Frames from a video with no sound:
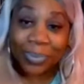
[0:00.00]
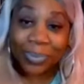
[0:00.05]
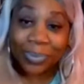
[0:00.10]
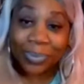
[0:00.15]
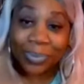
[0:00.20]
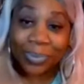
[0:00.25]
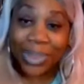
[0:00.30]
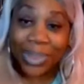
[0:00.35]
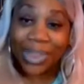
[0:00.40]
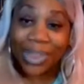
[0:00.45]

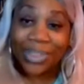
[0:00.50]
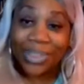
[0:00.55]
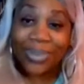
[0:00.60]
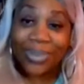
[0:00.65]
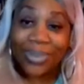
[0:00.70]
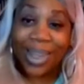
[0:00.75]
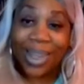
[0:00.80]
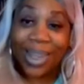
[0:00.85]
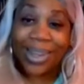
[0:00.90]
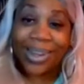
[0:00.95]
That's
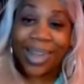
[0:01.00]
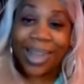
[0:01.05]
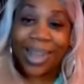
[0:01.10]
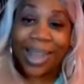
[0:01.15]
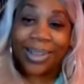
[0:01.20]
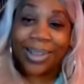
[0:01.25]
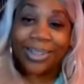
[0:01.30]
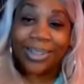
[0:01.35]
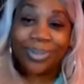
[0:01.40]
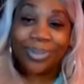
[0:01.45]
right, at
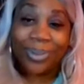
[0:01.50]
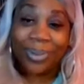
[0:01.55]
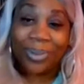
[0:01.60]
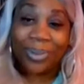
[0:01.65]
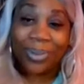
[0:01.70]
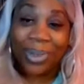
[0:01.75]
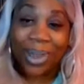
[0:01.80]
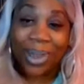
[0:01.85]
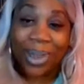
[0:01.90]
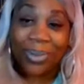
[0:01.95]
Alice
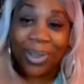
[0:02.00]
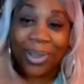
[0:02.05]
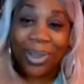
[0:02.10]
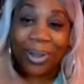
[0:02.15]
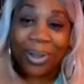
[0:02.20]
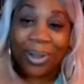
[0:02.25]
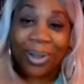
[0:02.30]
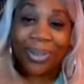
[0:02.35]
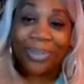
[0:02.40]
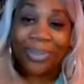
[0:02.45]
McQueen. We
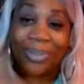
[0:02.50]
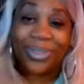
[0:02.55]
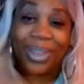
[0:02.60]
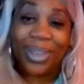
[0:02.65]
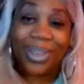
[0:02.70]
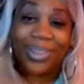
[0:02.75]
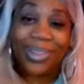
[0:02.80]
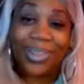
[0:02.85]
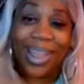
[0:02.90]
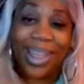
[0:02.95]
all have
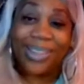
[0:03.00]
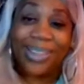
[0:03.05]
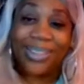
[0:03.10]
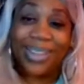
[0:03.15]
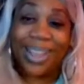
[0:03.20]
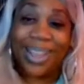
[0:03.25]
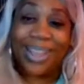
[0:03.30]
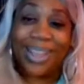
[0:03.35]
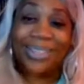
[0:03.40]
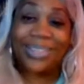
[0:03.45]
done that.
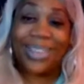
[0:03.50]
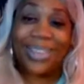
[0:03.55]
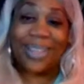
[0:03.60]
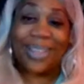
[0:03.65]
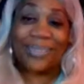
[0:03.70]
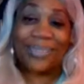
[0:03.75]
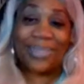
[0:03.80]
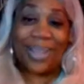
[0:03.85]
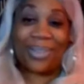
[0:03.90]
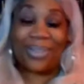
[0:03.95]
Yes, laugh
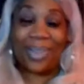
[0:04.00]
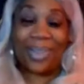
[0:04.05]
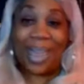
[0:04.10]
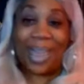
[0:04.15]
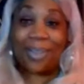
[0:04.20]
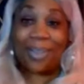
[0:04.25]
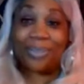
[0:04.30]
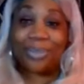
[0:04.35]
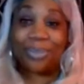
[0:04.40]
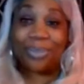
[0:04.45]
out
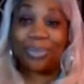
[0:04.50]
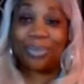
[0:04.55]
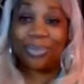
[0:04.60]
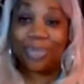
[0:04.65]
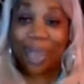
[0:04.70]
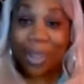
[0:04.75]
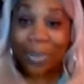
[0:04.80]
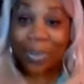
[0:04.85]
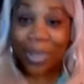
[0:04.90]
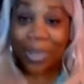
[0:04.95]
loud from
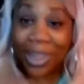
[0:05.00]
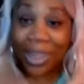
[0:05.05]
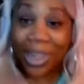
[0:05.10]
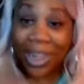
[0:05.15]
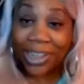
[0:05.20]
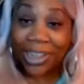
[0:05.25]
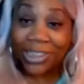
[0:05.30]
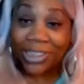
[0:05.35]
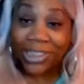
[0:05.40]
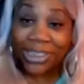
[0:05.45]
Frank.
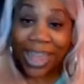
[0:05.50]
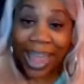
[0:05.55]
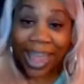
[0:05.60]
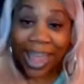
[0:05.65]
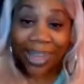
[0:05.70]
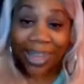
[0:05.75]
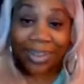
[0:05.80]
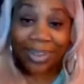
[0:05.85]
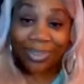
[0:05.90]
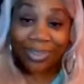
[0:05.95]

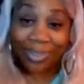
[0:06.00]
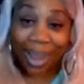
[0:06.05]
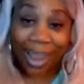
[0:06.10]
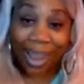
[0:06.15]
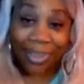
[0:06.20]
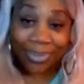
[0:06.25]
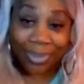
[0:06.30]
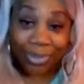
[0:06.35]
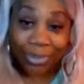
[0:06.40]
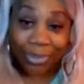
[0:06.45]
Exactly right
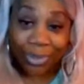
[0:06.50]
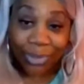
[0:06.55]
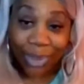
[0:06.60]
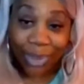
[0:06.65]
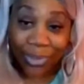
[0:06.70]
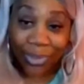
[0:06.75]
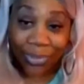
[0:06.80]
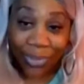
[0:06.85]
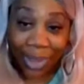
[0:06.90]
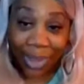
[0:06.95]
from
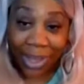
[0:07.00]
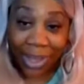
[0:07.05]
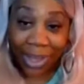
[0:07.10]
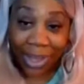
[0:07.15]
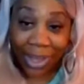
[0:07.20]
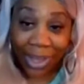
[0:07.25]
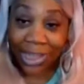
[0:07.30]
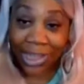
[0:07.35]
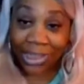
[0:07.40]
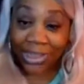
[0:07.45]
Fifi.
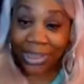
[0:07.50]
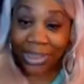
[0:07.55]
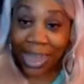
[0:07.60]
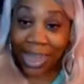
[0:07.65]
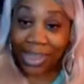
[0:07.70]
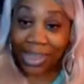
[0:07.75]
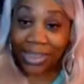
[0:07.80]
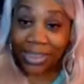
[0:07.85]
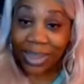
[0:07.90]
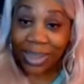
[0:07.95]

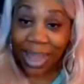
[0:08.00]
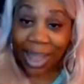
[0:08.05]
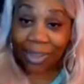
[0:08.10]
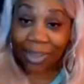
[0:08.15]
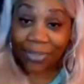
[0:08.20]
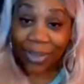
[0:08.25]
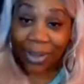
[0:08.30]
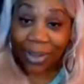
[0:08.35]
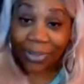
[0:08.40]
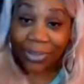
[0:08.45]
Yes, laugh
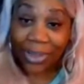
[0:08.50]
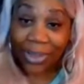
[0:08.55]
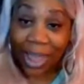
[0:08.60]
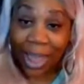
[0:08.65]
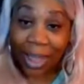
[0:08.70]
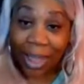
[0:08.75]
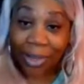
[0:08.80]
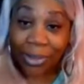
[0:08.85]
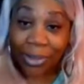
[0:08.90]
out loud.